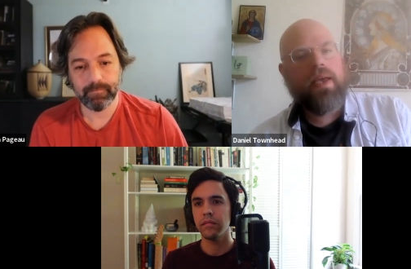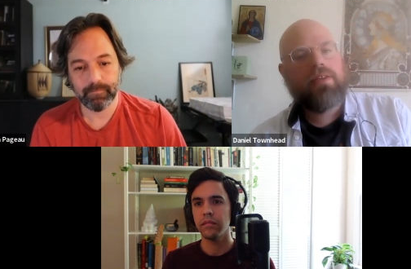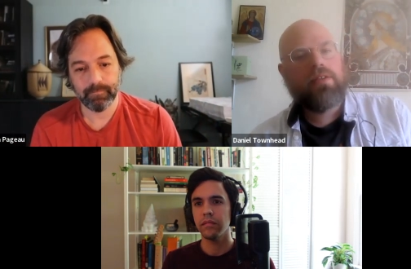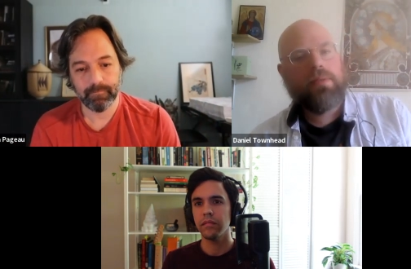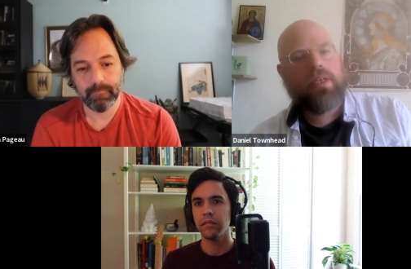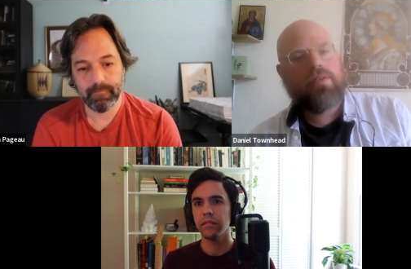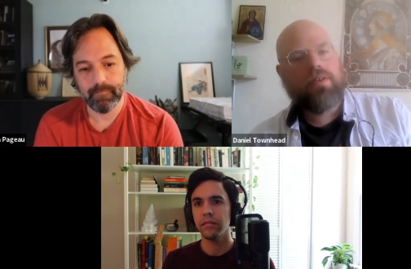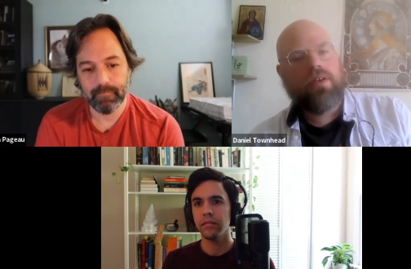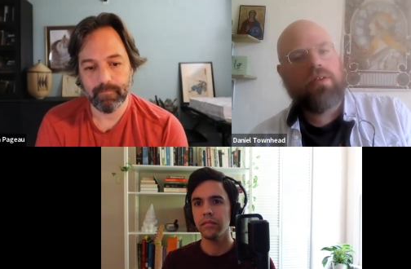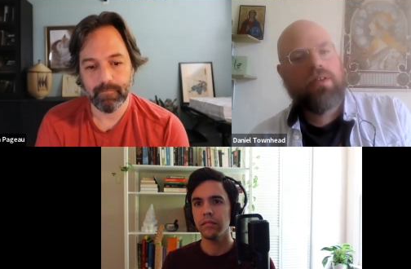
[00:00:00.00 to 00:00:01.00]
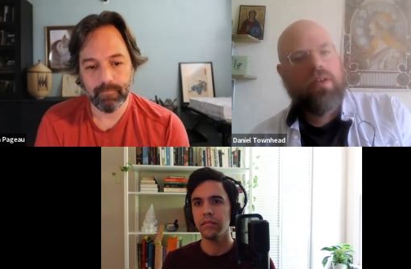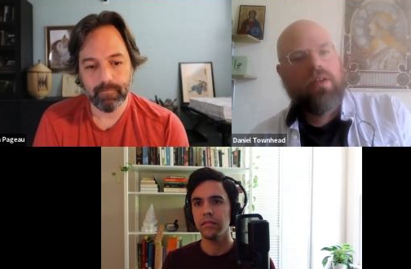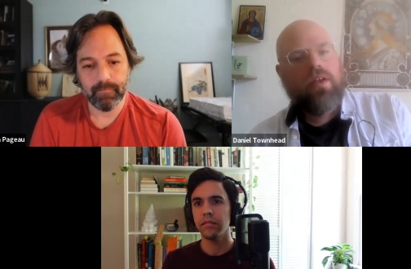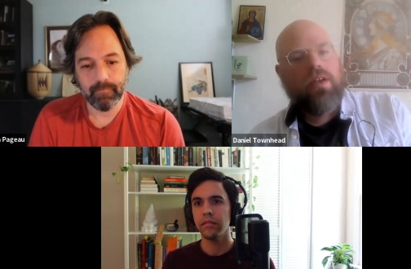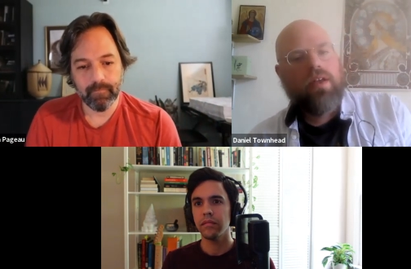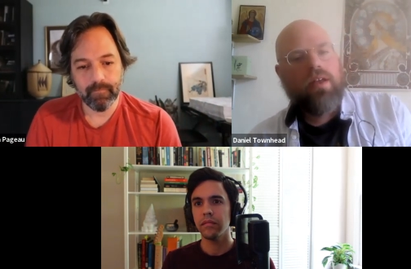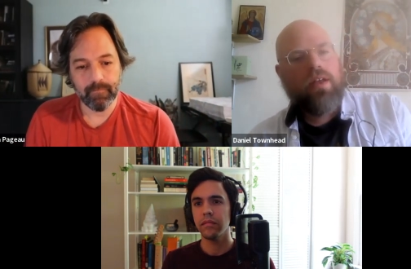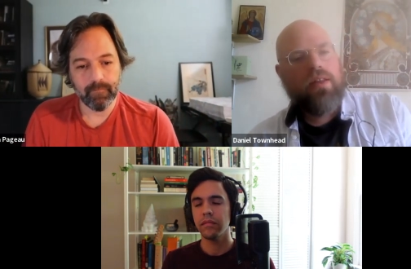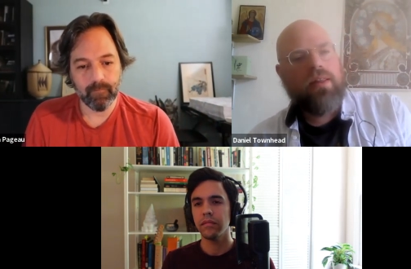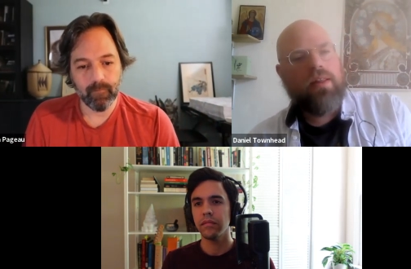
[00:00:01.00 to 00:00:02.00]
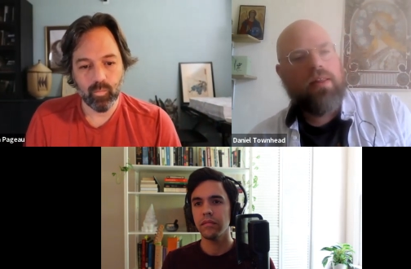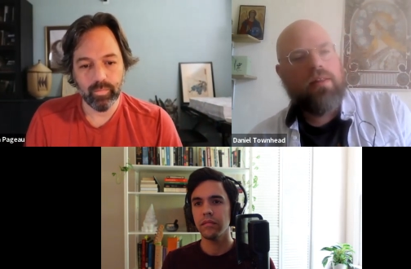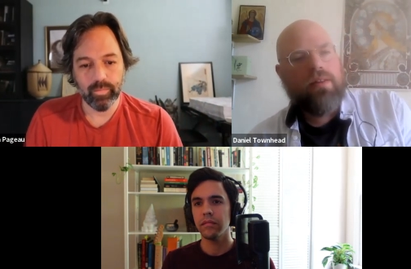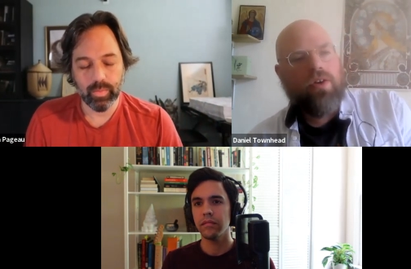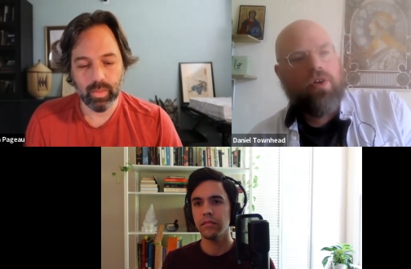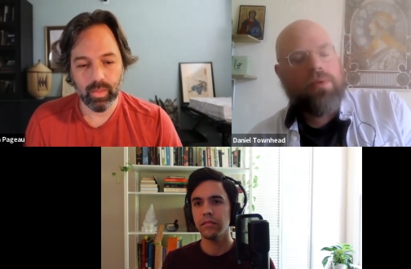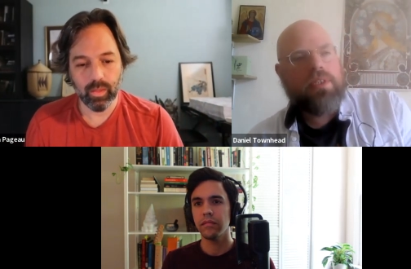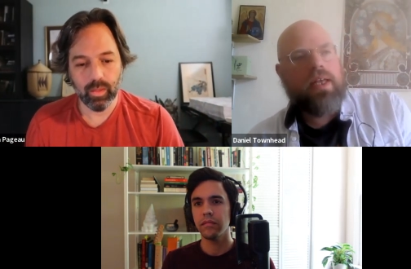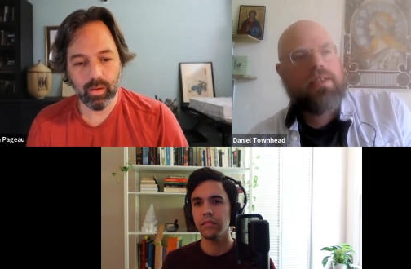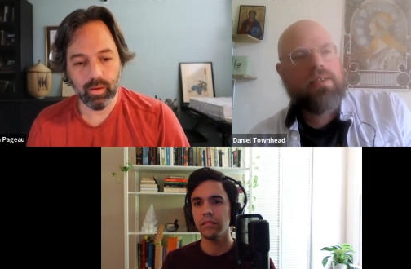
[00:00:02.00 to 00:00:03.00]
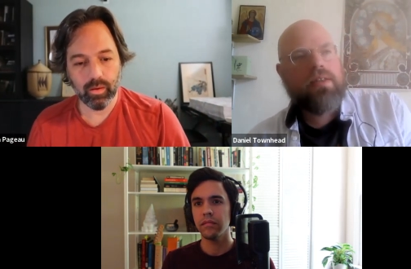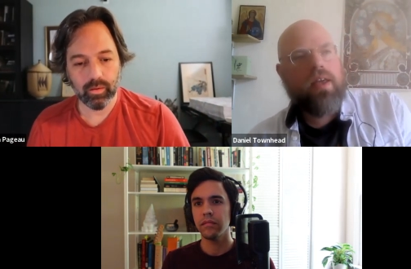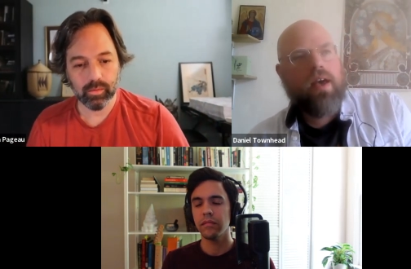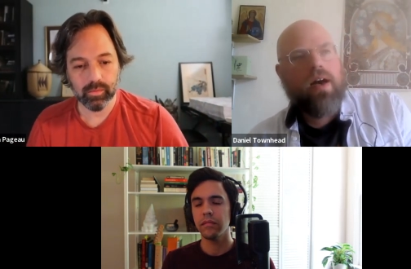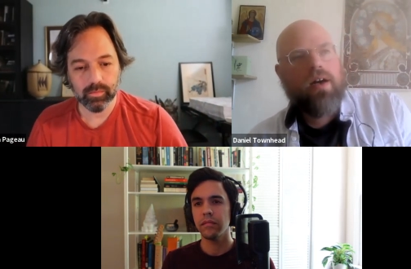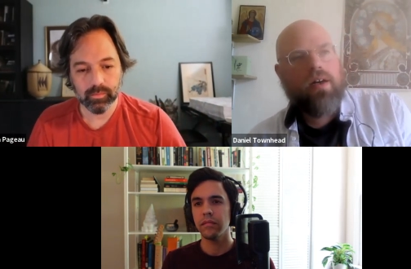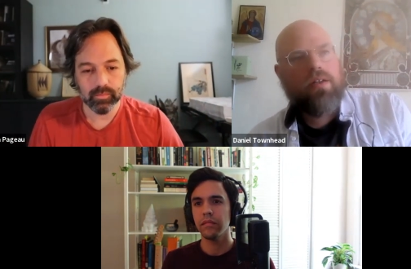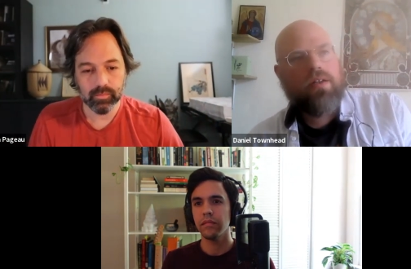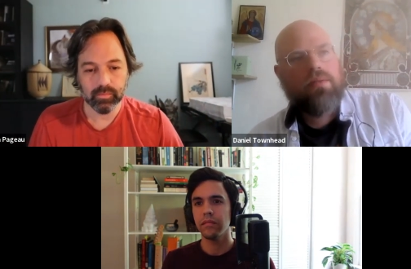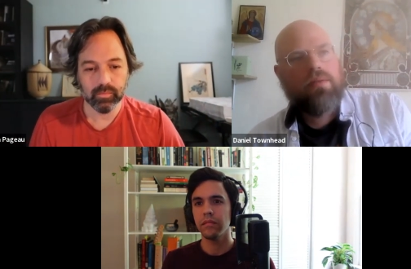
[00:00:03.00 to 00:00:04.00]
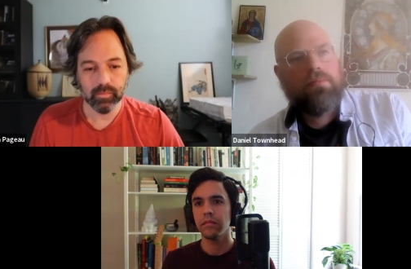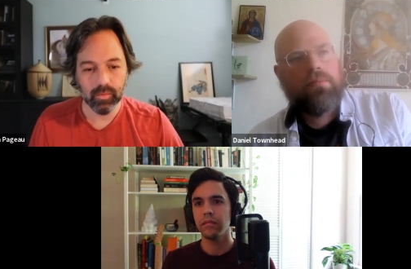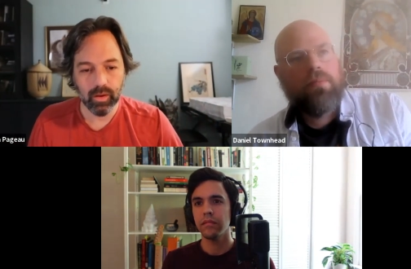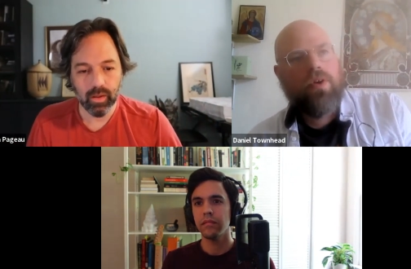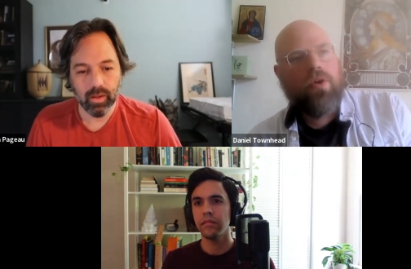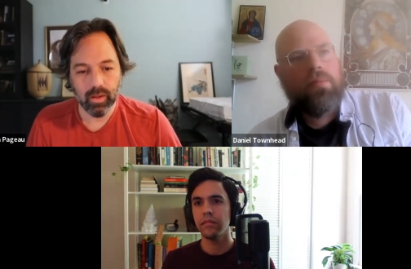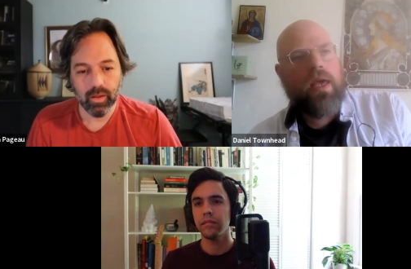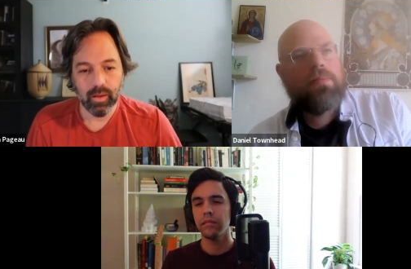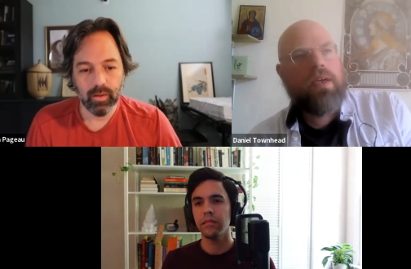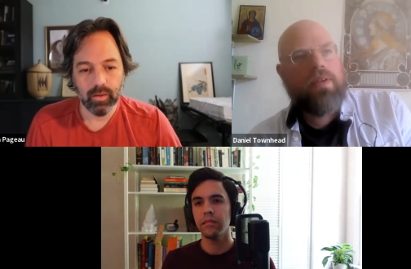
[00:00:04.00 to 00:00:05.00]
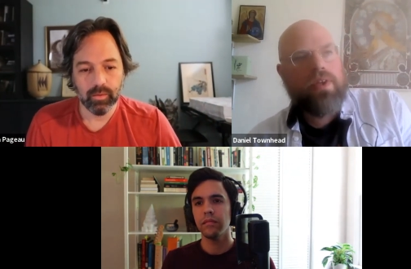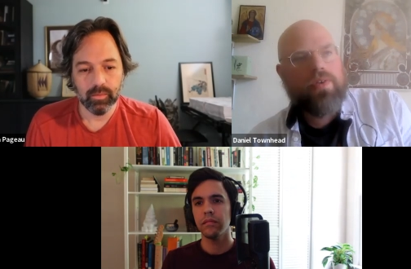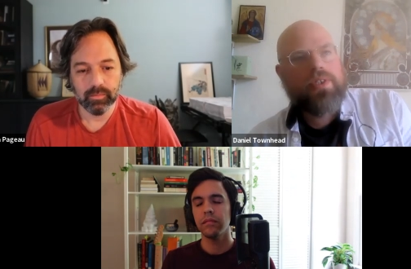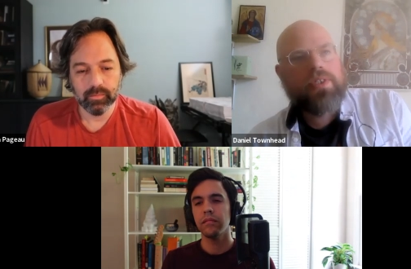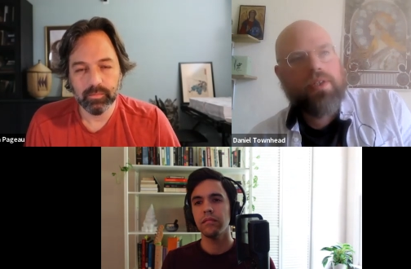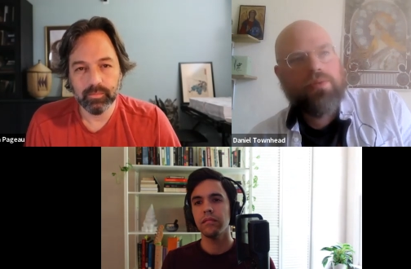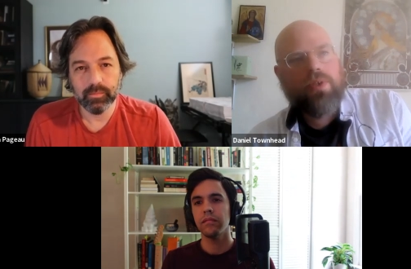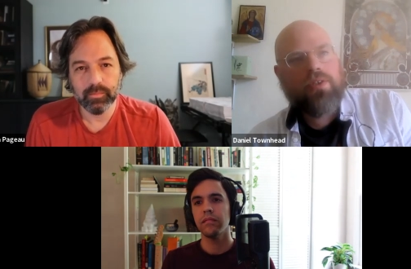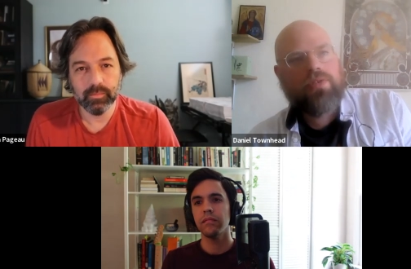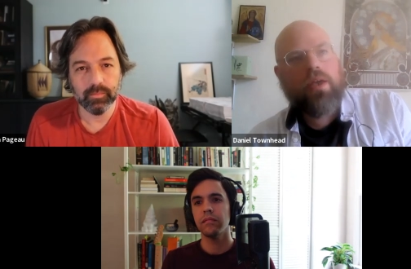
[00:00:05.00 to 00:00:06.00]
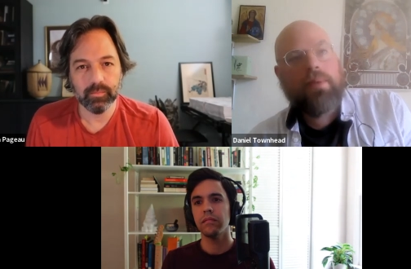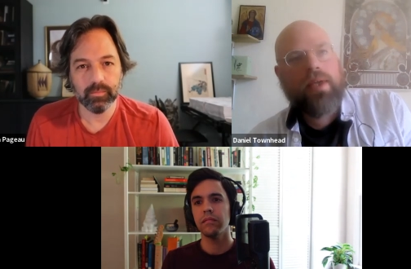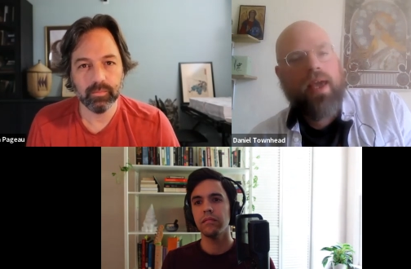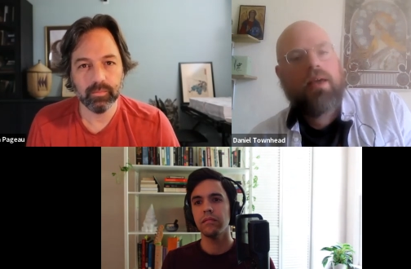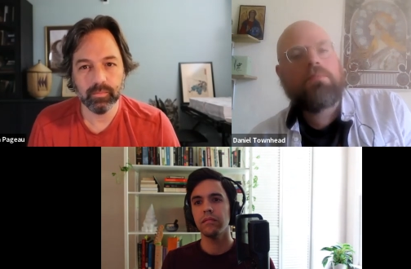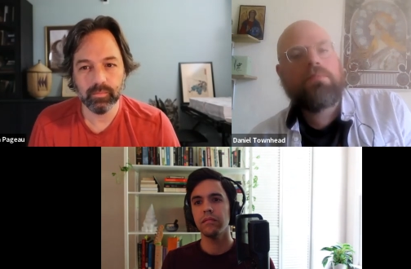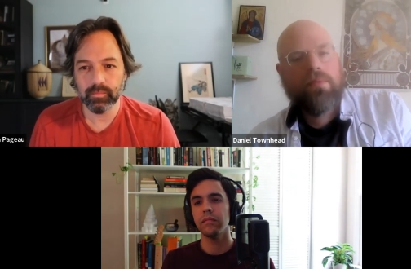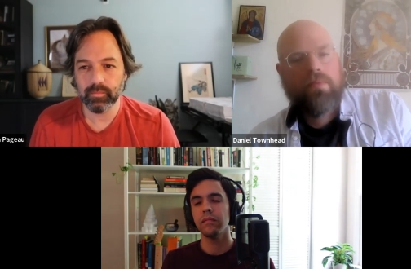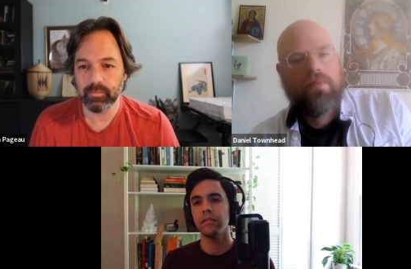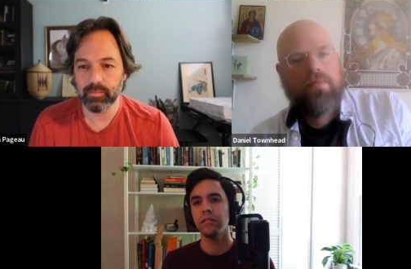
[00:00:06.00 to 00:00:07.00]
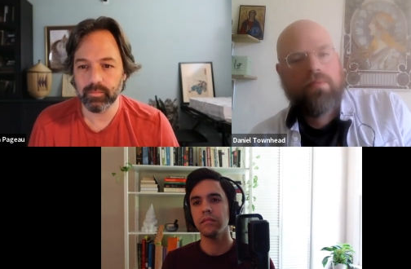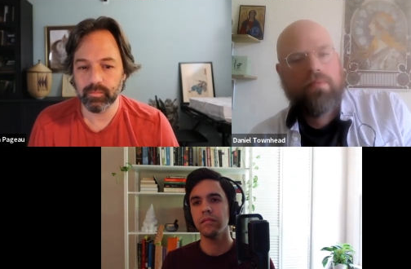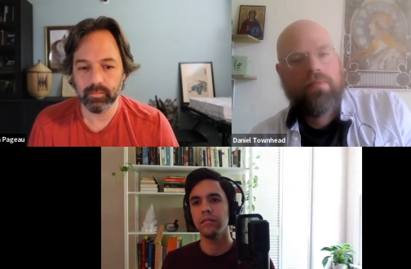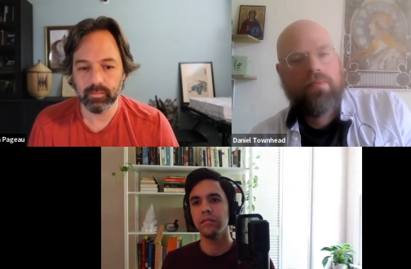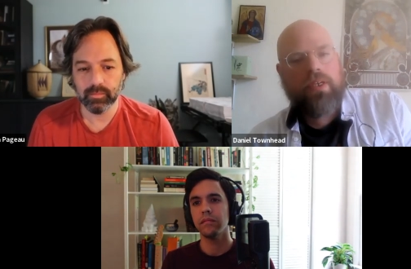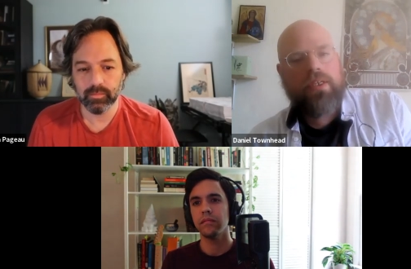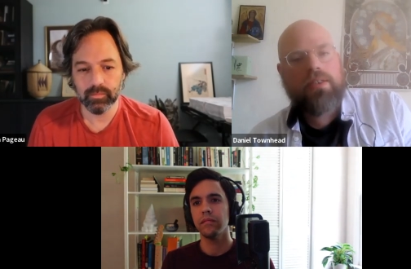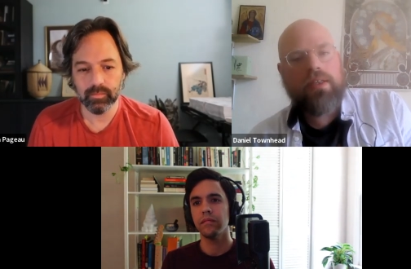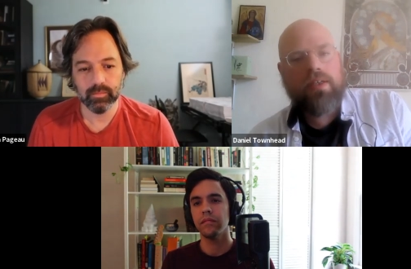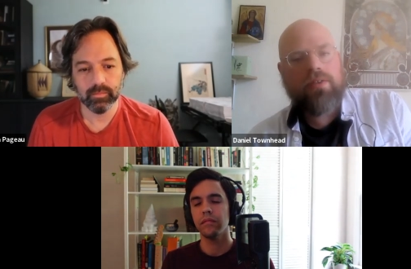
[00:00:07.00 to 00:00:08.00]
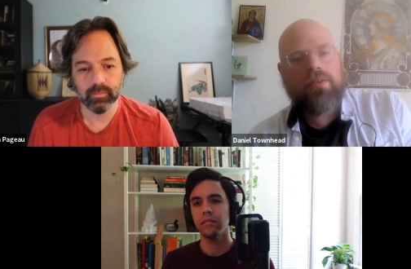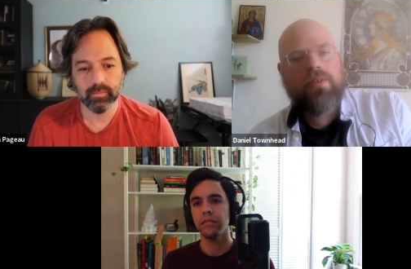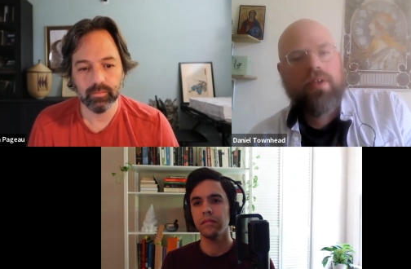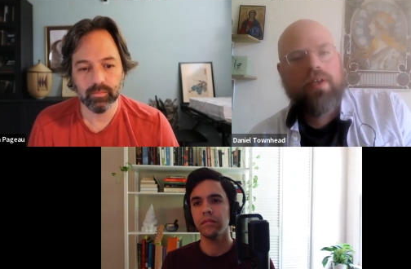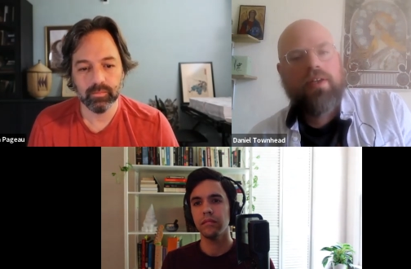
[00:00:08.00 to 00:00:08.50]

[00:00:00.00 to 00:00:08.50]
Speaker 1: made them into uh, uh, almost less than they are or maybe in the christian world they became these little